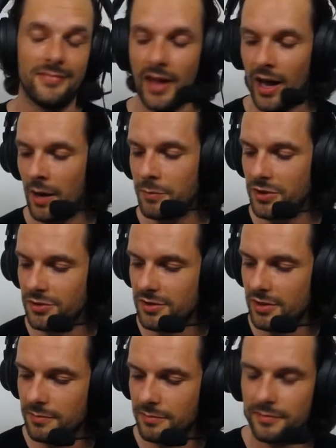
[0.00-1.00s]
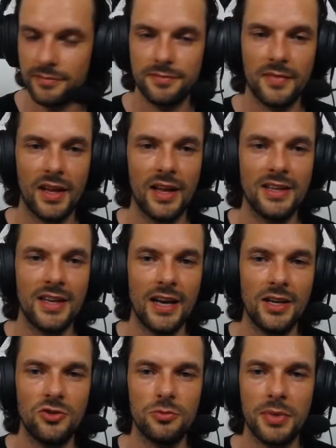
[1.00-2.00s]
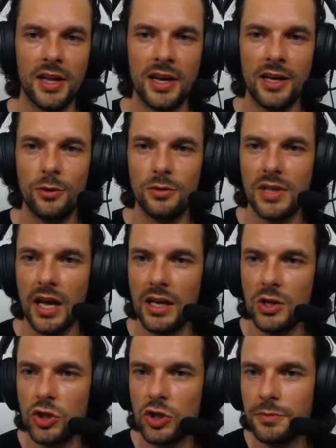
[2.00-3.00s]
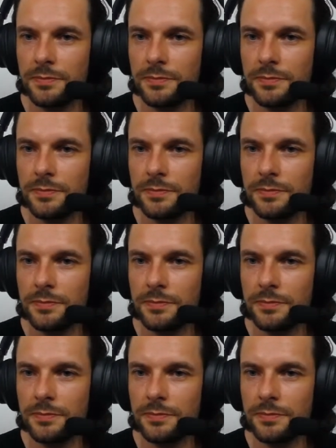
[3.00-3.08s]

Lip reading: I'm just Danish, plain old Danish.